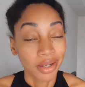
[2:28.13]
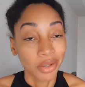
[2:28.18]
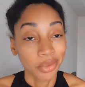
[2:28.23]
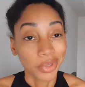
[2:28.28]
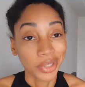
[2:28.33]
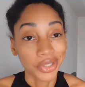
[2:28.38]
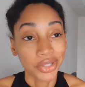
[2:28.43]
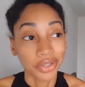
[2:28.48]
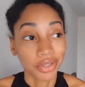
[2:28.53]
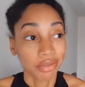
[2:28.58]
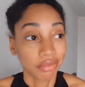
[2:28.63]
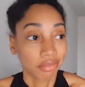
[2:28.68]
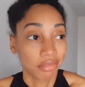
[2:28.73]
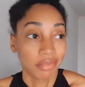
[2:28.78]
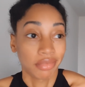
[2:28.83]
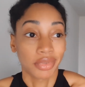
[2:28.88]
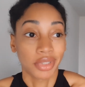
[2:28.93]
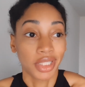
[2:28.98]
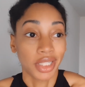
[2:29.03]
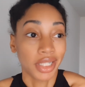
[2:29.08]
Which,
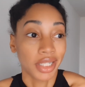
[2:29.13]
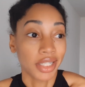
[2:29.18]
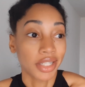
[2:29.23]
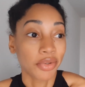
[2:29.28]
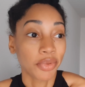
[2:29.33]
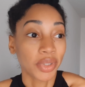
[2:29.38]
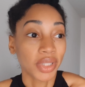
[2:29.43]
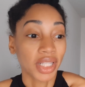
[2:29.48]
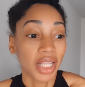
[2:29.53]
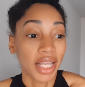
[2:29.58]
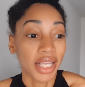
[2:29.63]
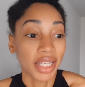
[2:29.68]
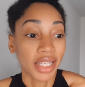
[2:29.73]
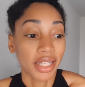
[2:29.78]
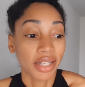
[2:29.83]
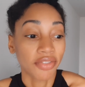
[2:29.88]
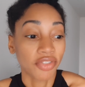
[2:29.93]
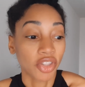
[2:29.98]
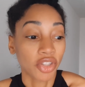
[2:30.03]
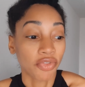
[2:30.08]
did anyone like
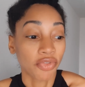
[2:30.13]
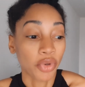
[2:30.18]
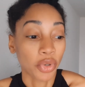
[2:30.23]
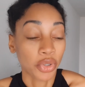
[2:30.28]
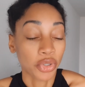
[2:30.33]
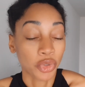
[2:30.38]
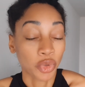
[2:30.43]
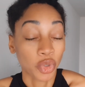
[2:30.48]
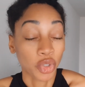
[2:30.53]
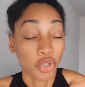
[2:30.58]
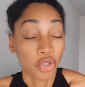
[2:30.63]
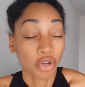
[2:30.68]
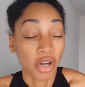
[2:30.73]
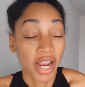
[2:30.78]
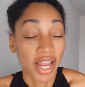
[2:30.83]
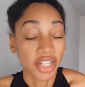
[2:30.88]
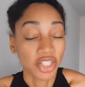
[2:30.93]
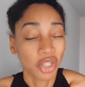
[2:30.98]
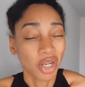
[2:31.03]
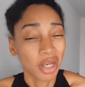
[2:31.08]
it if the photos were
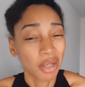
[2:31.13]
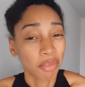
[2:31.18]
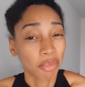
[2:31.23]
trash?